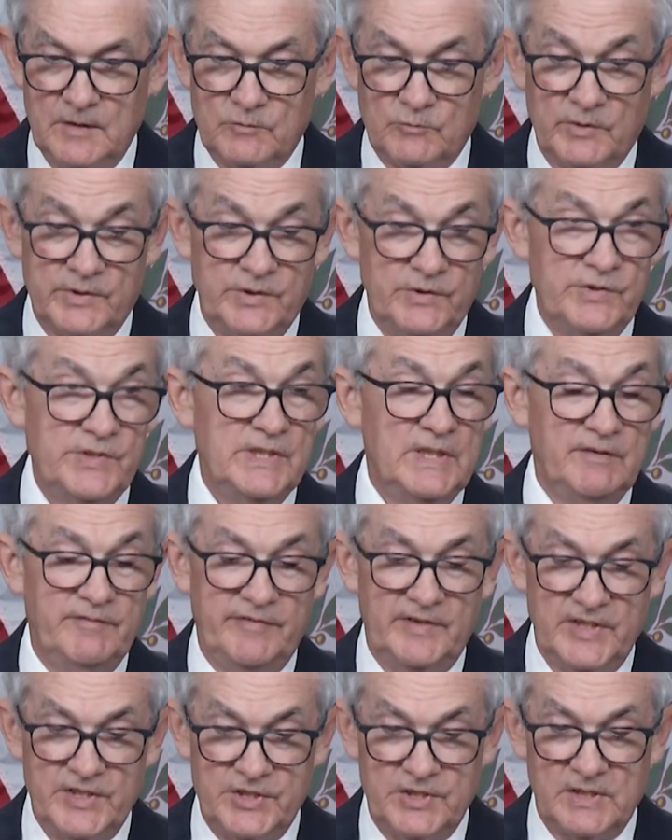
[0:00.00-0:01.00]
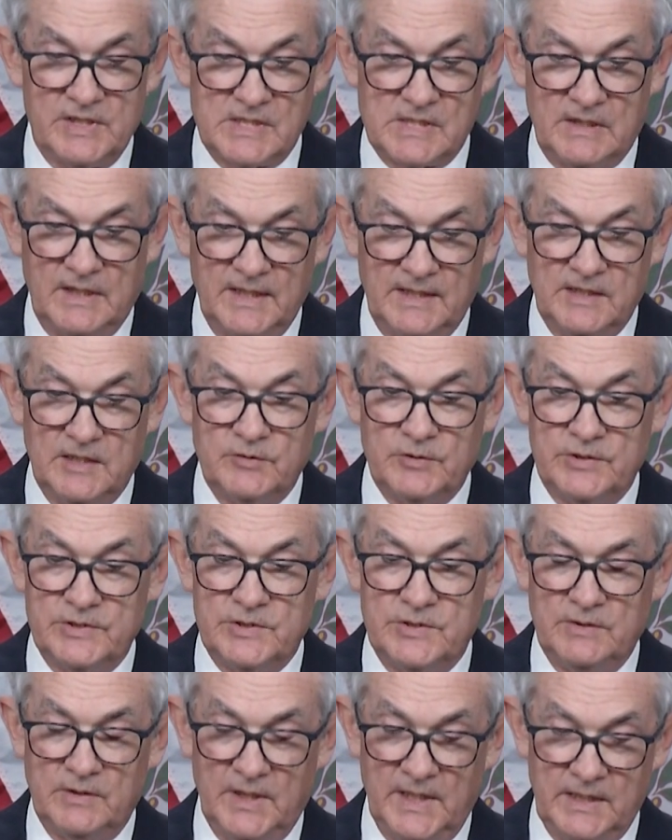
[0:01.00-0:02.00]
Reducing inflation is likely,
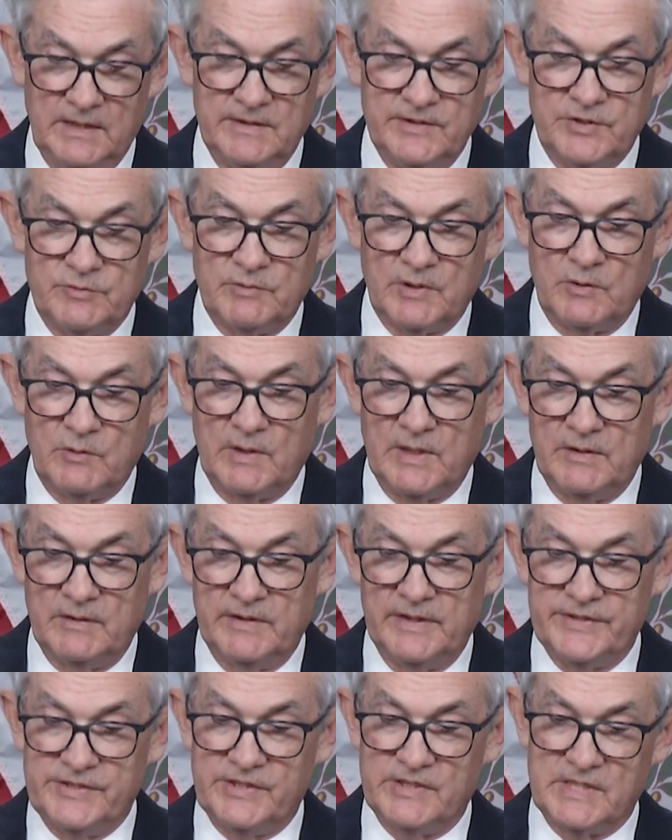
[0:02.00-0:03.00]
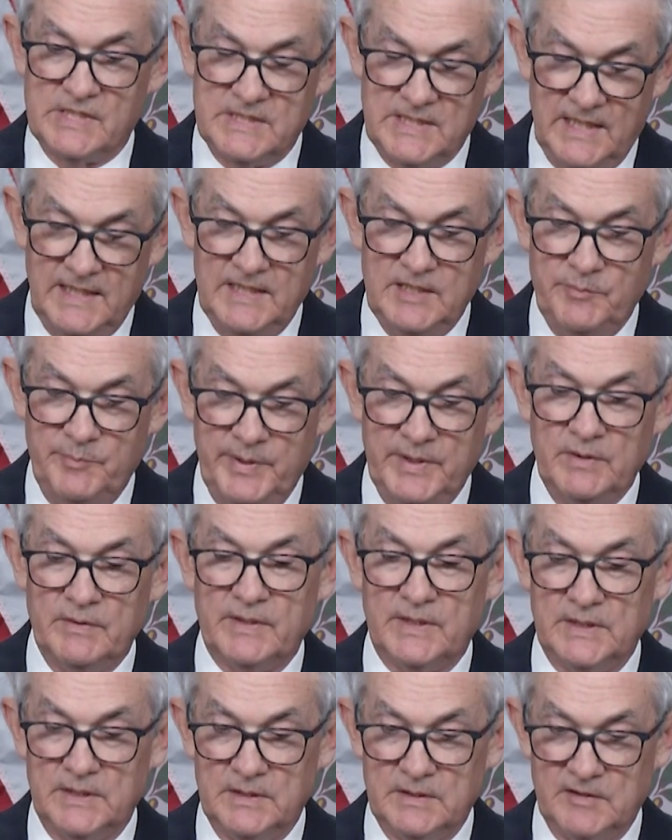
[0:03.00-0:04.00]
likely to require a sustained
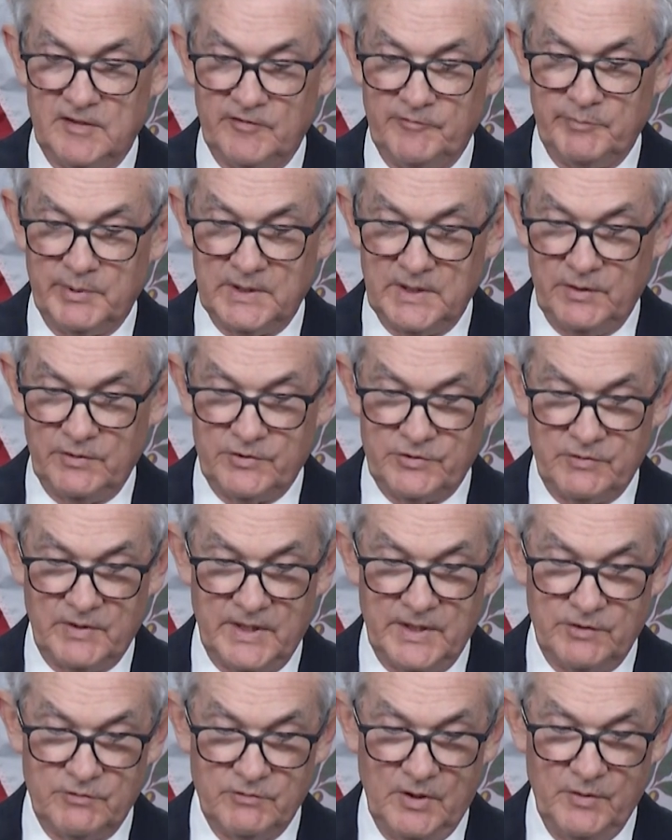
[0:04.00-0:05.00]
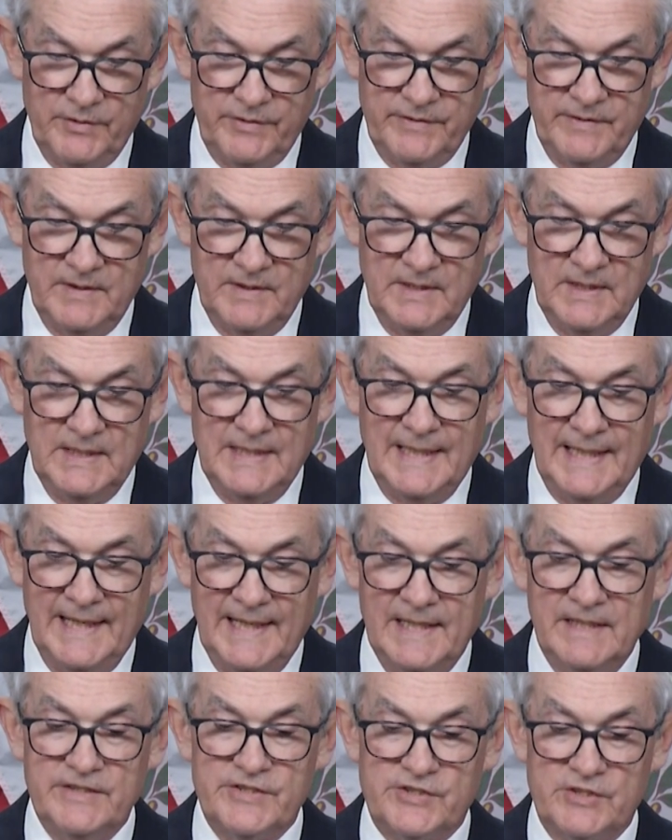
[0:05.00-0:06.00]
period of below-trend growth
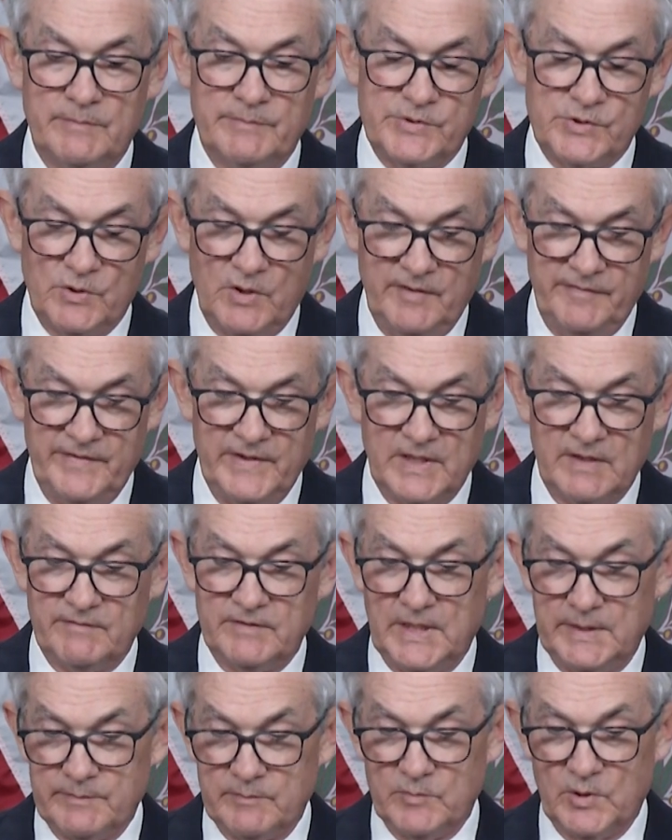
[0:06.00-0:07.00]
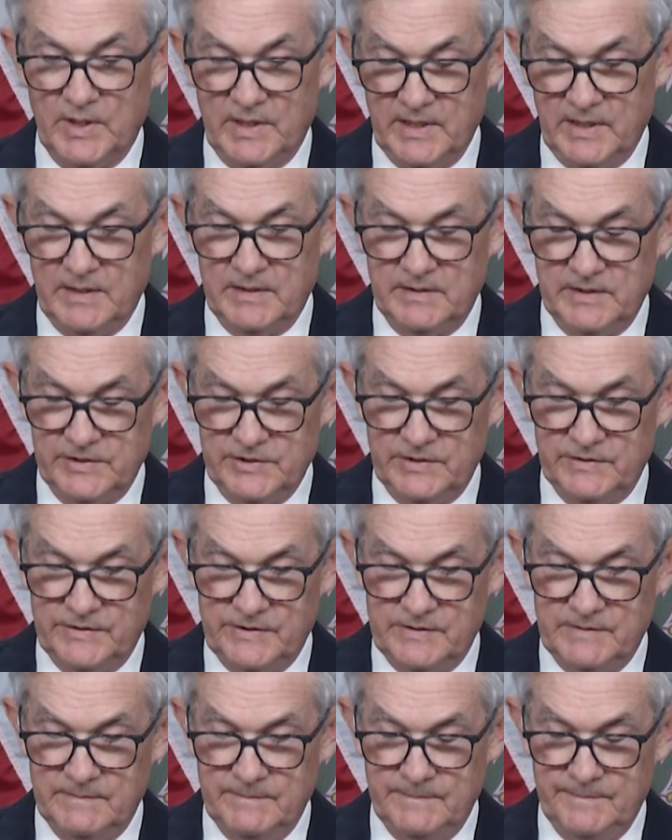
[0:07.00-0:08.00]
and some softening of labor market
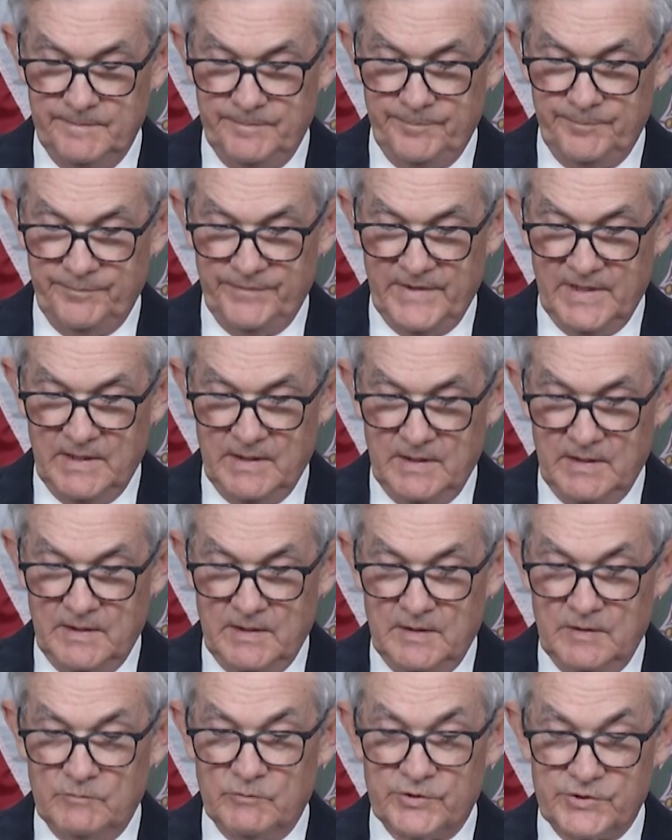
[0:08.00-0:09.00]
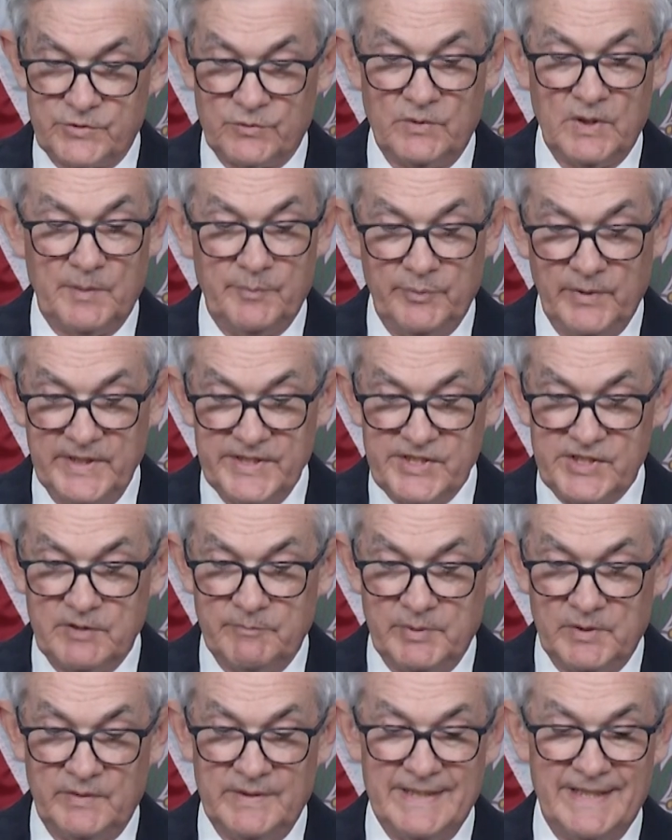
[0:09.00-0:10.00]
conditions. Restoring price
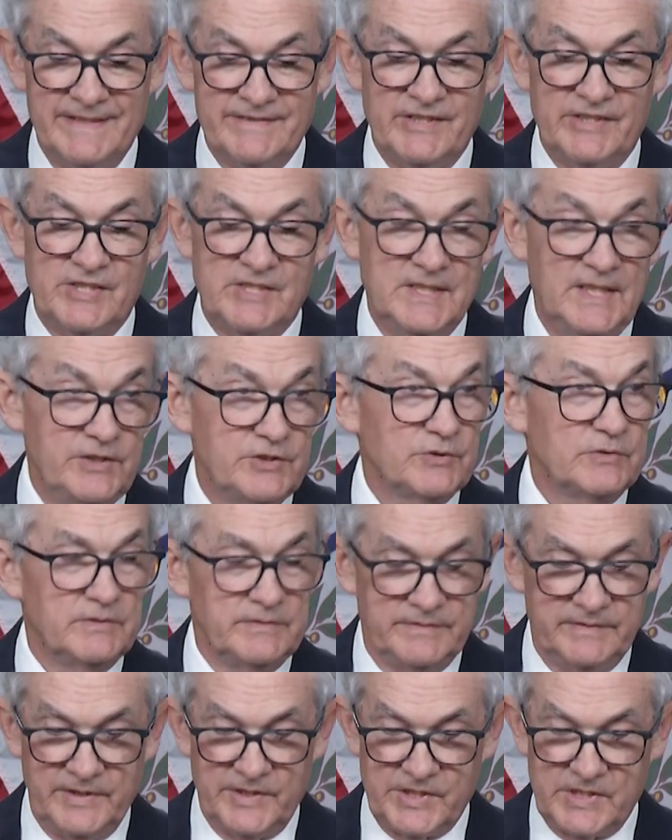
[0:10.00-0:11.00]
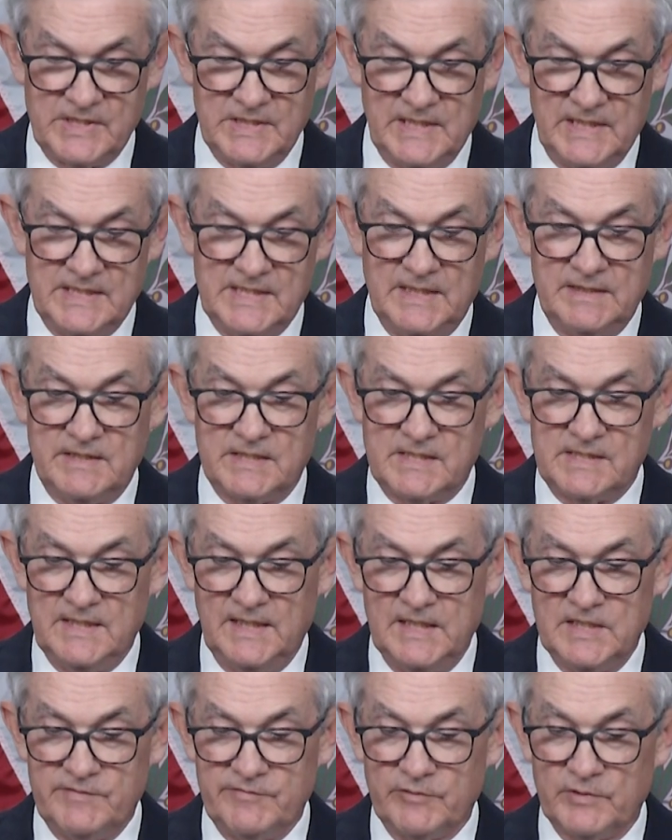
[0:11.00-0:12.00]
stability is essential to set the
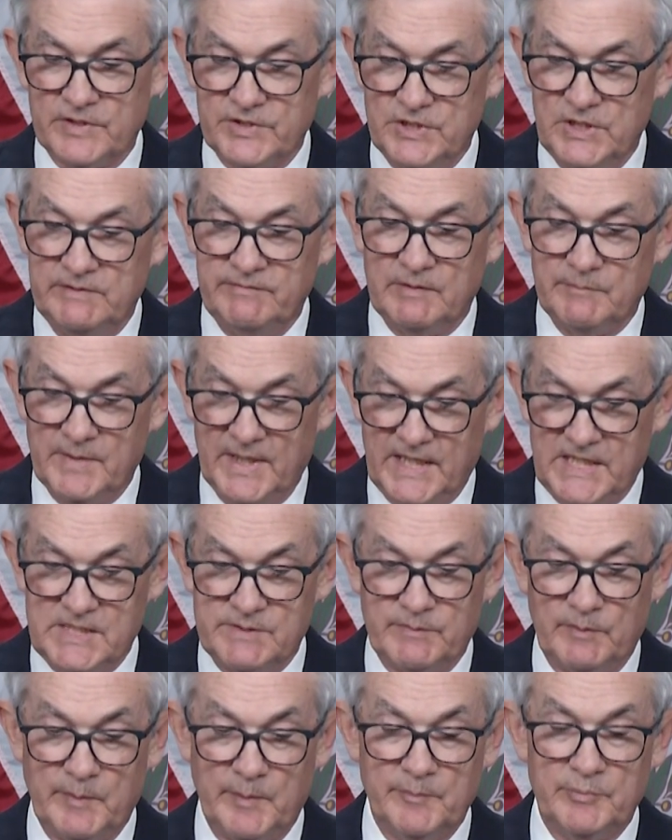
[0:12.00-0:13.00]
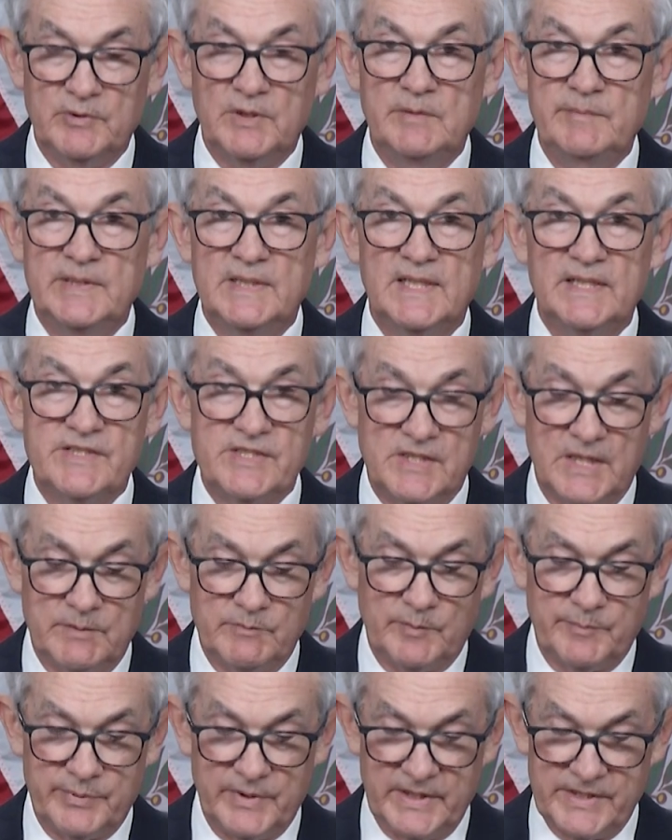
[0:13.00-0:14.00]
stage for achieving maximum employment and
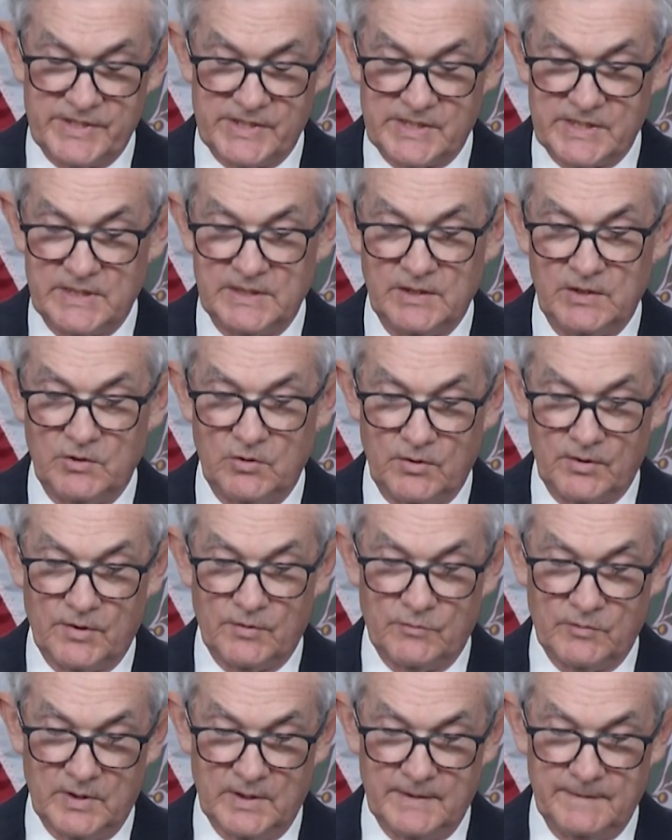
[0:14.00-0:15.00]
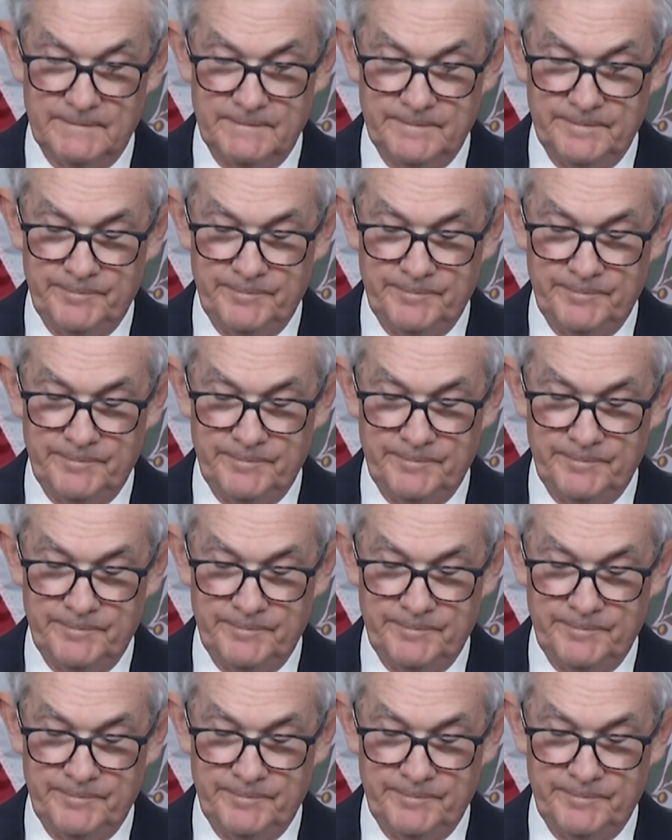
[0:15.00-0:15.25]
stable prices in the longer run.